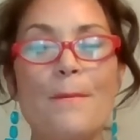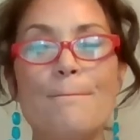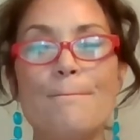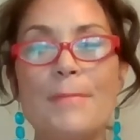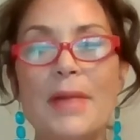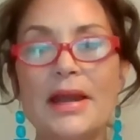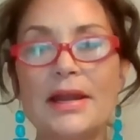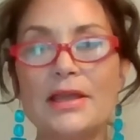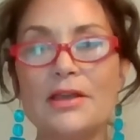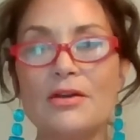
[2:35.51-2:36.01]

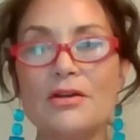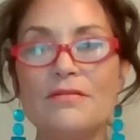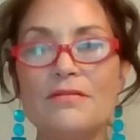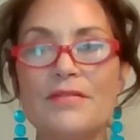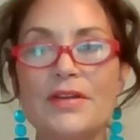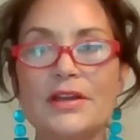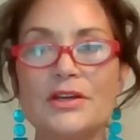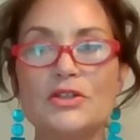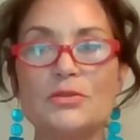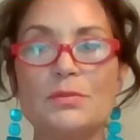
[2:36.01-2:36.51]
Medicare
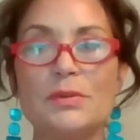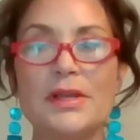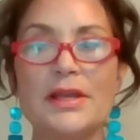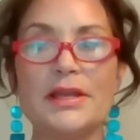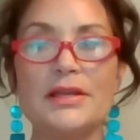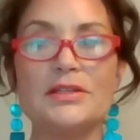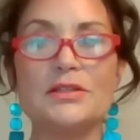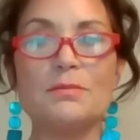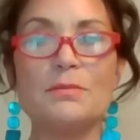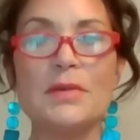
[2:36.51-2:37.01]
Advantage
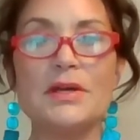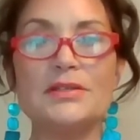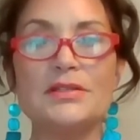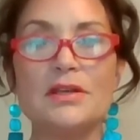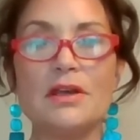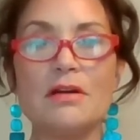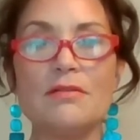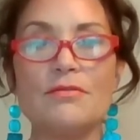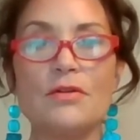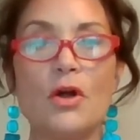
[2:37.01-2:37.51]
plans must
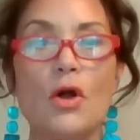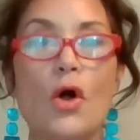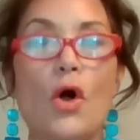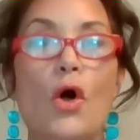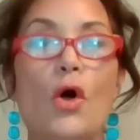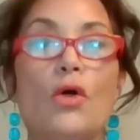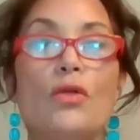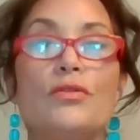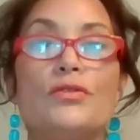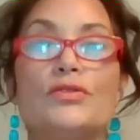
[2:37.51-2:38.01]
cover
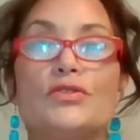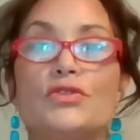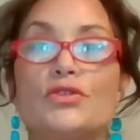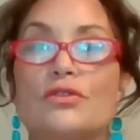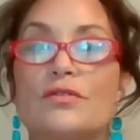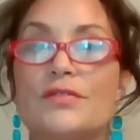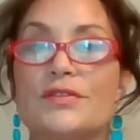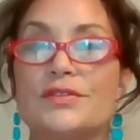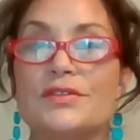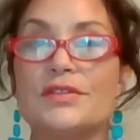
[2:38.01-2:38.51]
all the
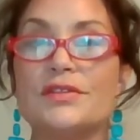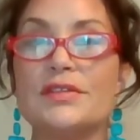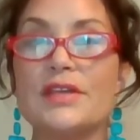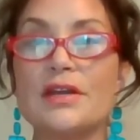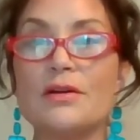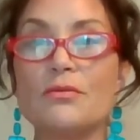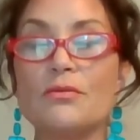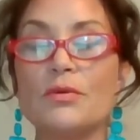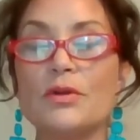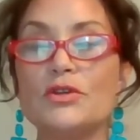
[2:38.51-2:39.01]
services that
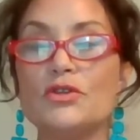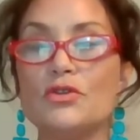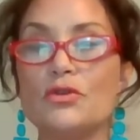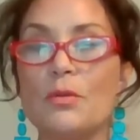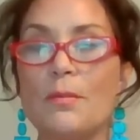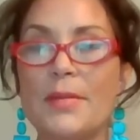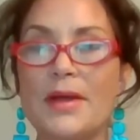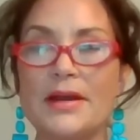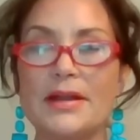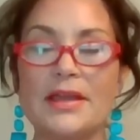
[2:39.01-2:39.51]
original
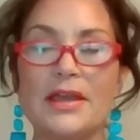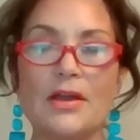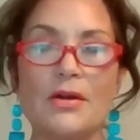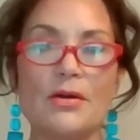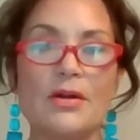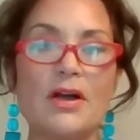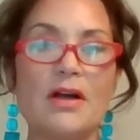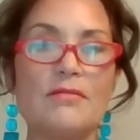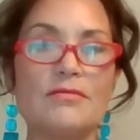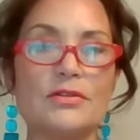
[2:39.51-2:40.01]
Medicare
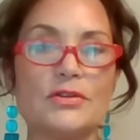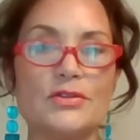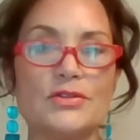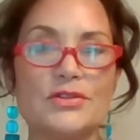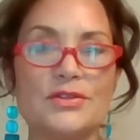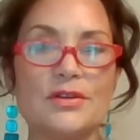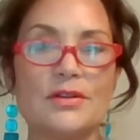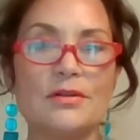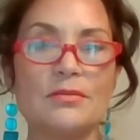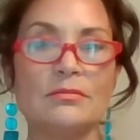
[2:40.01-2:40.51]

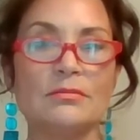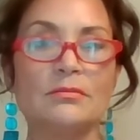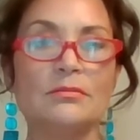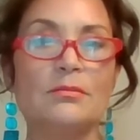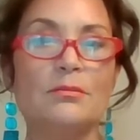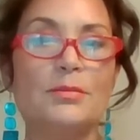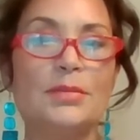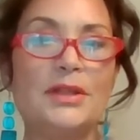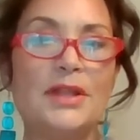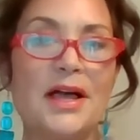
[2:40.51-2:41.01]
covers.
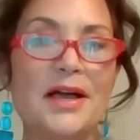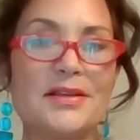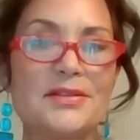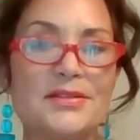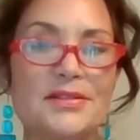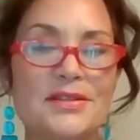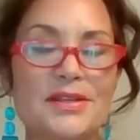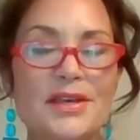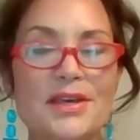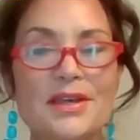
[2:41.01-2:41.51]

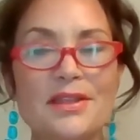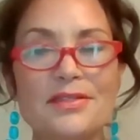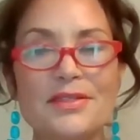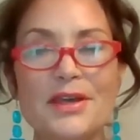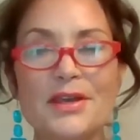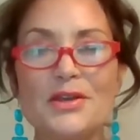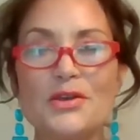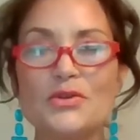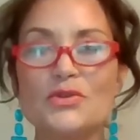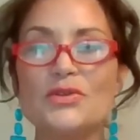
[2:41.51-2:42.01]
Plus,
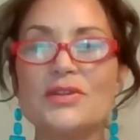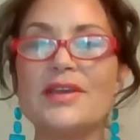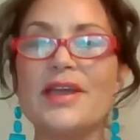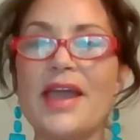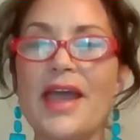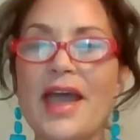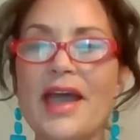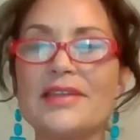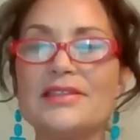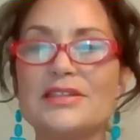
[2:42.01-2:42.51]
they usually
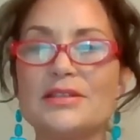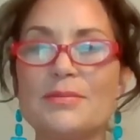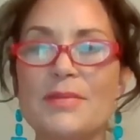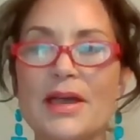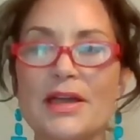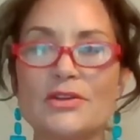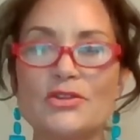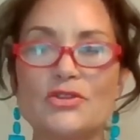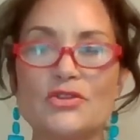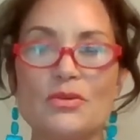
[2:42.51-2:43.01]
add some
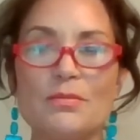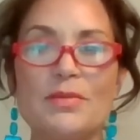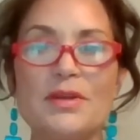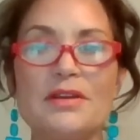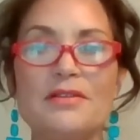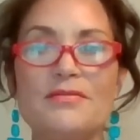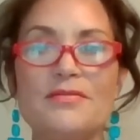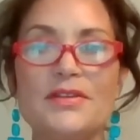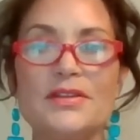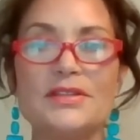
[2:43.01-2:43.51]
extra
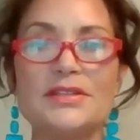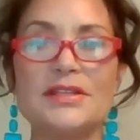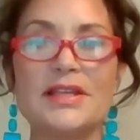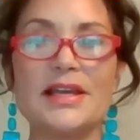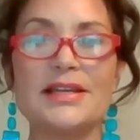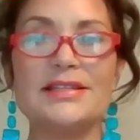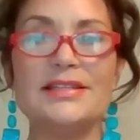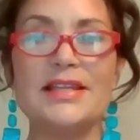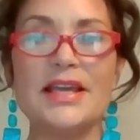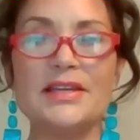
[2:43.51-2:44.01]
benefits like
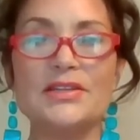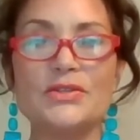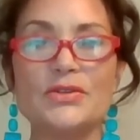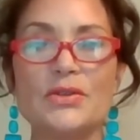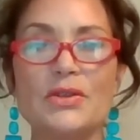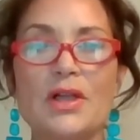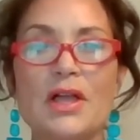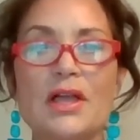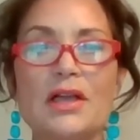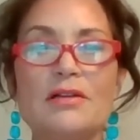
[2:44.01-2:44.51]

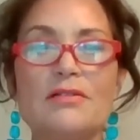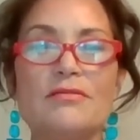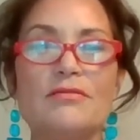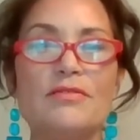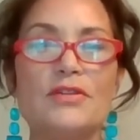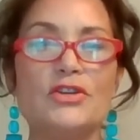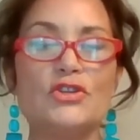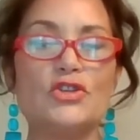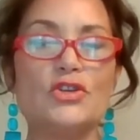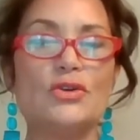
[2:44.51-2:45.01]
dental,
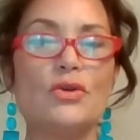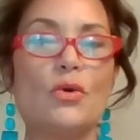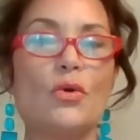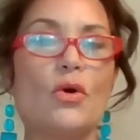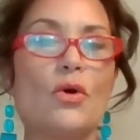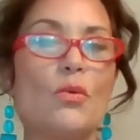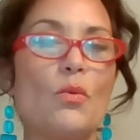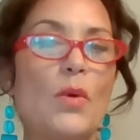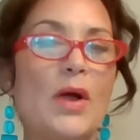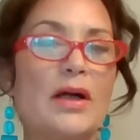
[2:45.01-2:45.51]
vision,
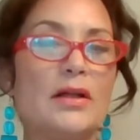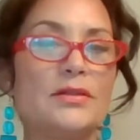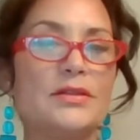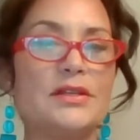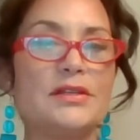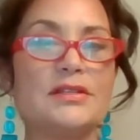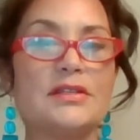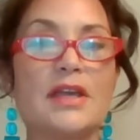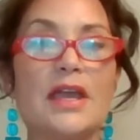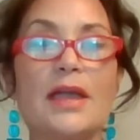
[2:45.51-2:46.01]
or
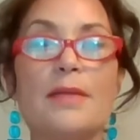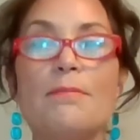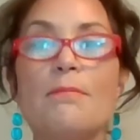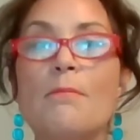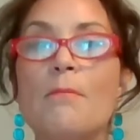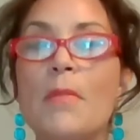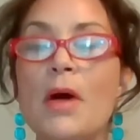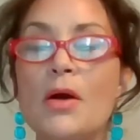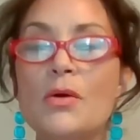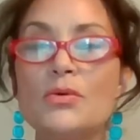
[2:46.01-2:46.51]
wellness, and
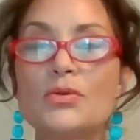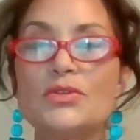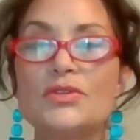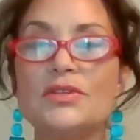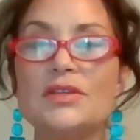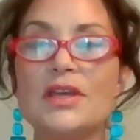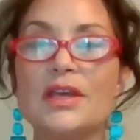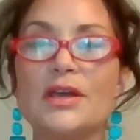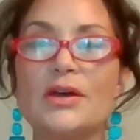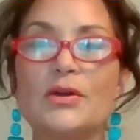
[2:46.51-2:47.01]
most
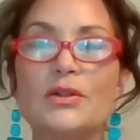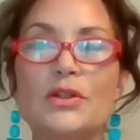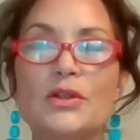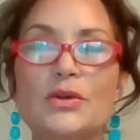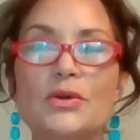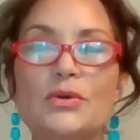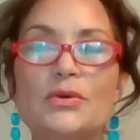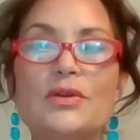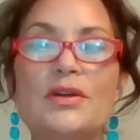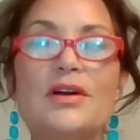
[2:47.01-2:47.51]

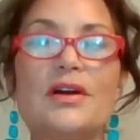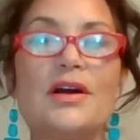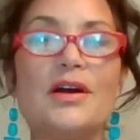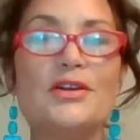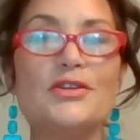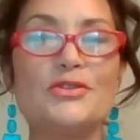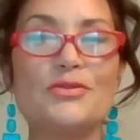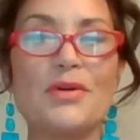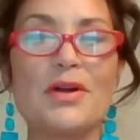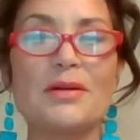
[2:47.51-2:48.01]
include a
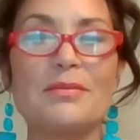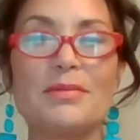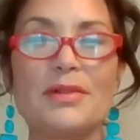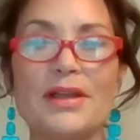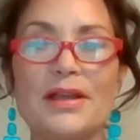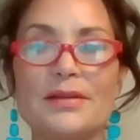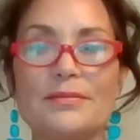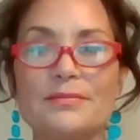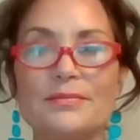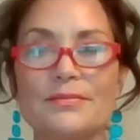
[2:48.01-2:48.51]
drug plan.